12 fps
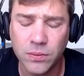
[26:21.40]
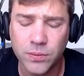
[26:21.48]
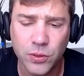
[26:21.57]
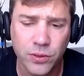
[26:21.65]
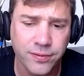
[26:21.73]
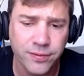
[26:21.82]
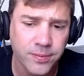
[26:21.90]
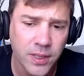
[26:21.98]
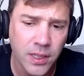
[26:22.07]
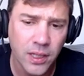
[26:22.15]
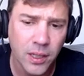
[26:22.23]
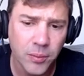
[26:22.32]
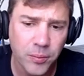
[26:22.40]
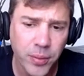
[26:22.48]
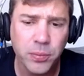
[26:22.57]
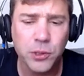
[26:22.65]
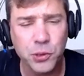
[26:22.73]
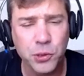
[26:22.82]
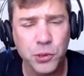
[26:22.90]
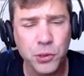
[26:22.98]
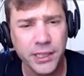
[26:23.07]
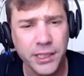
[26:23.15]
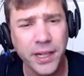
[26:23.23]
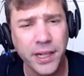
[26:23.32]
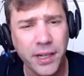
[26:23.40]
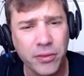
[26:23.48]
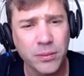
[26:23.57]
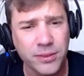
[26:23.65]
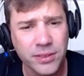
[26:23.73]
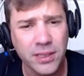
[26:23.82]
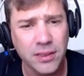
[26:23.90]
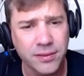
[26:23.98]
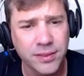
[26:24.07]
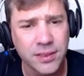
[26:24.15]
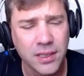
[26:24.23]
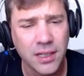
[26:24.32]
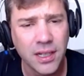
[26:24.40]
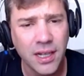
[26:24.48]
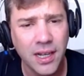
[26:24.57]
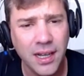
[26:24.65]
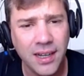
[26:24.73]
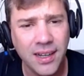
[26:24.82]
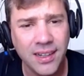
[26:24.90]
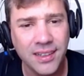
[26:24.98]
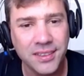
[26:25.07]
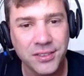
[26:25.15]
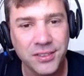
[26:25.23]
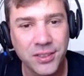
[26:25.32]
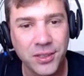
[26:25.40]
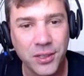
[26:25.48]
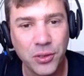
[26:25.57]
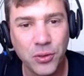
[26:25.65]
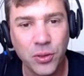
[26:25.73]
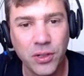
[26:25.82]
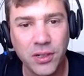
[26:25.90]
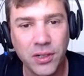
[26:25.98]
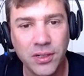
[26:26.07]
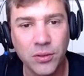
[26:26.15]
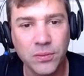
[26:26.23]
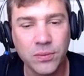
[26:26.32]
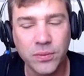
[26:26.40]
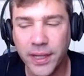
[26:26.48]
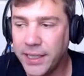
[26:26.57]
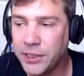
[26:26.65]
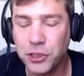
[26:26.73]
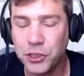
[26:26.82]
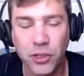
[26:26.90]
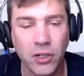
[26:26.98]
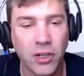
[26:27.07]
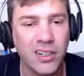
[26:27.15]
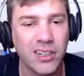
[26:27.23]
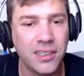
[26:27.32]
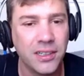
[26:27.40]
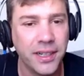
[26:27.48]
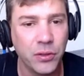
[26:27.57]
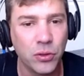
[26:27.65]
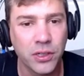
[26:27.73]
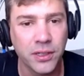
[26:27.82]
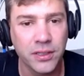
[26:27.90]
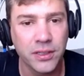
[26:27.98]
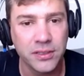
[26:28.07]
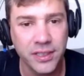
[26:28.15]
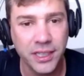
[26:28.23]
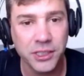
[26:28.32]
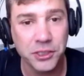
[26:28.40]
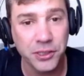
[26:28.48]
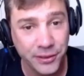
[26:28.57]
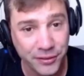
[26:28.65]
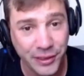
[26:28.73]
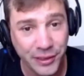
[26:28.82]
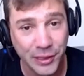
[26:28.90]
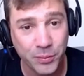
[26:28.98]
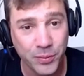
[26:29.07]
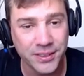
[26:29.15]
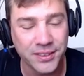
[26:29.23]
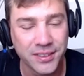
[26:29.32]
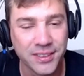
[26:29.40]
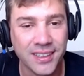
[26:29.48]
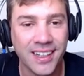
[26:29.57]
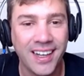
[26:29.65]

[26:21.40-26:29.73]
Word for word: sort of people should educate themselves. Uh, so uh, H R and organizational development